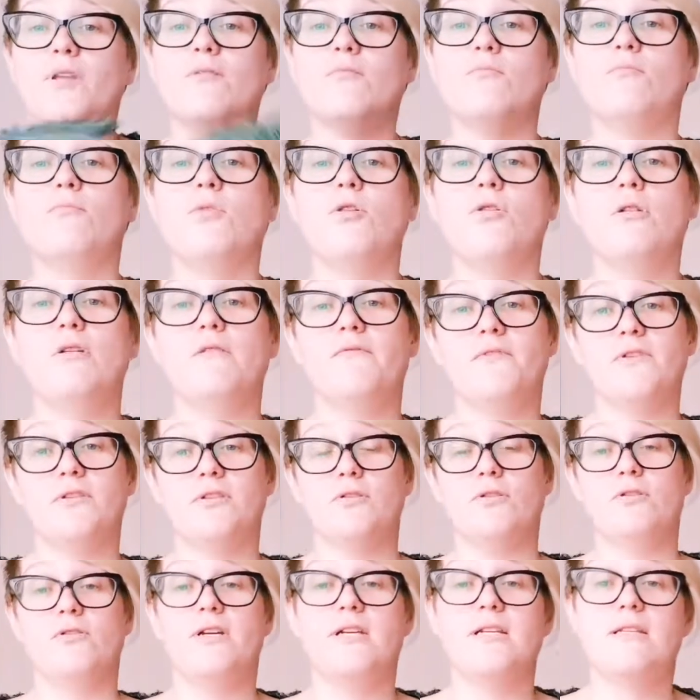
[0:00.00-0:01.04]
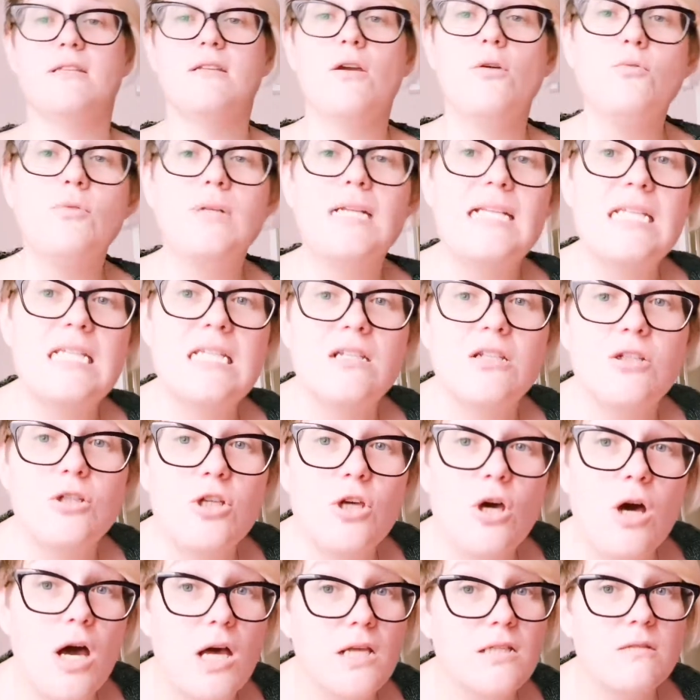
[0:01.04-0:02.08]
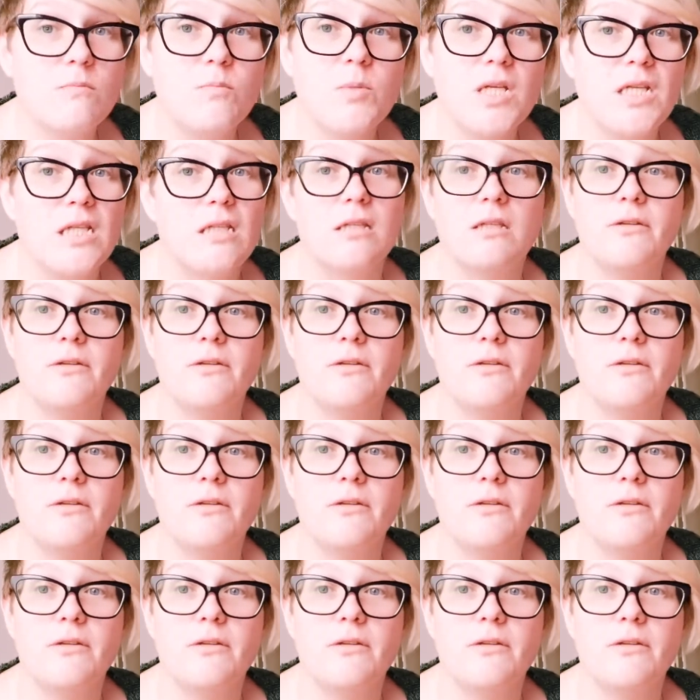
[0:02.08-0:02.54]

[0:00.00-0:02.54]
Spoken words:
Moral of the story is don't listen to your husband.